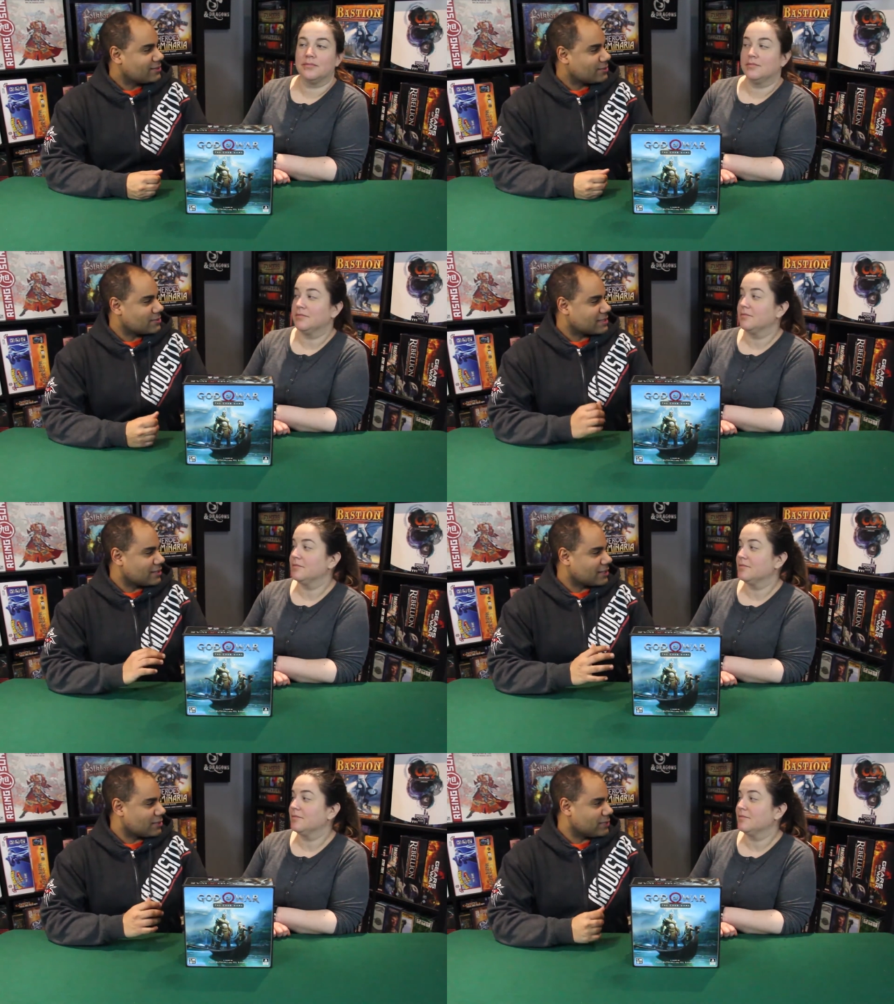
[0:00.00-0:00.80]
Speaker 1: Those
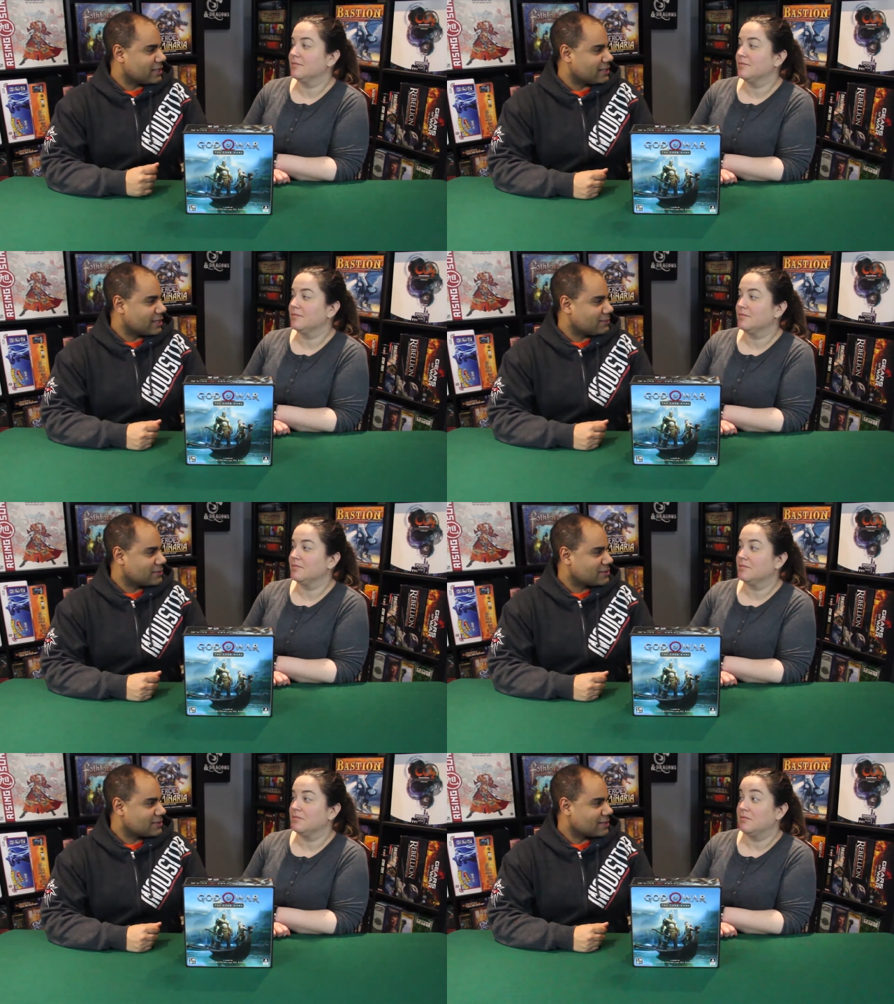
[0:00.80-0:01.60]
sound like Greek
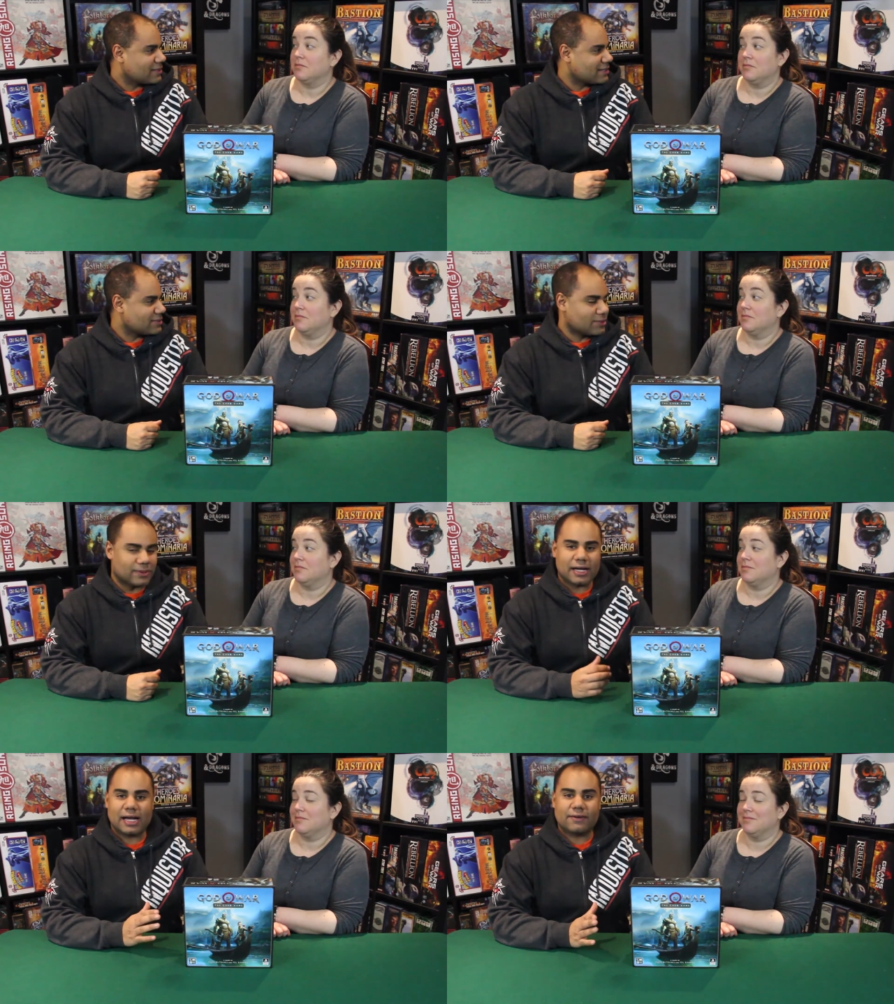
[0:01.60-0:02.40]
names. I think
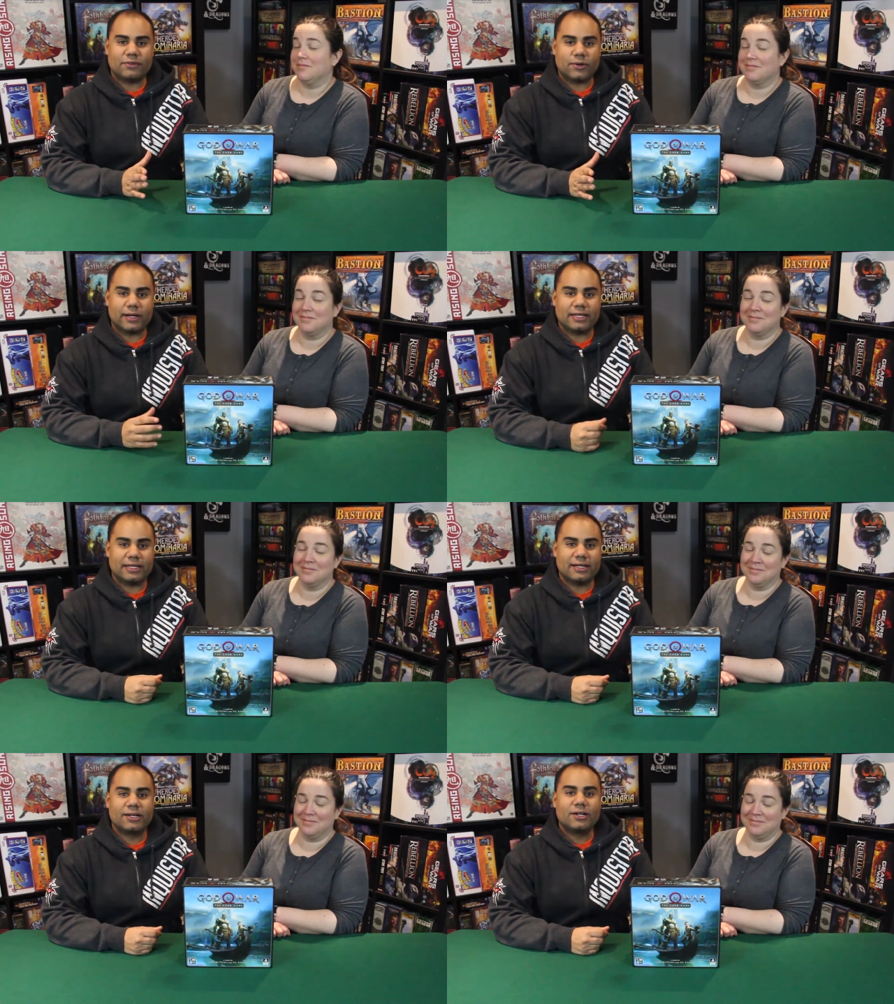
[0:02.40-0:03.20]
so. I have no
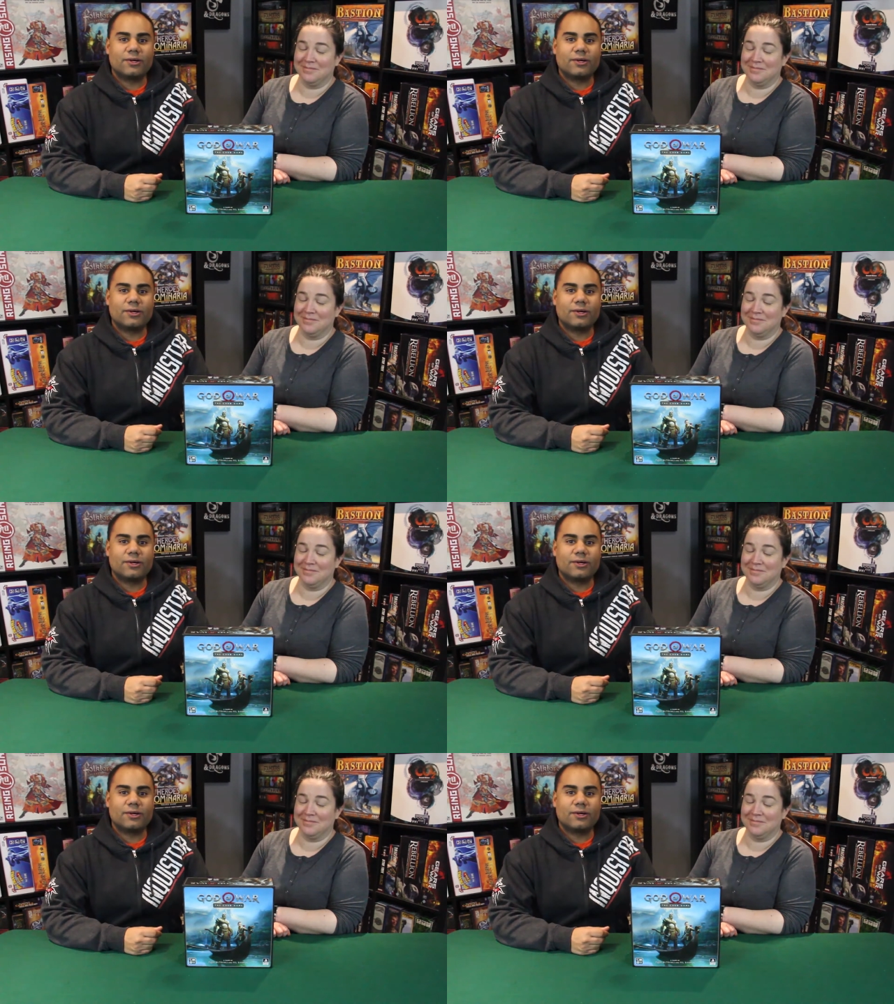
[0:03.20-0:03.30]
idea.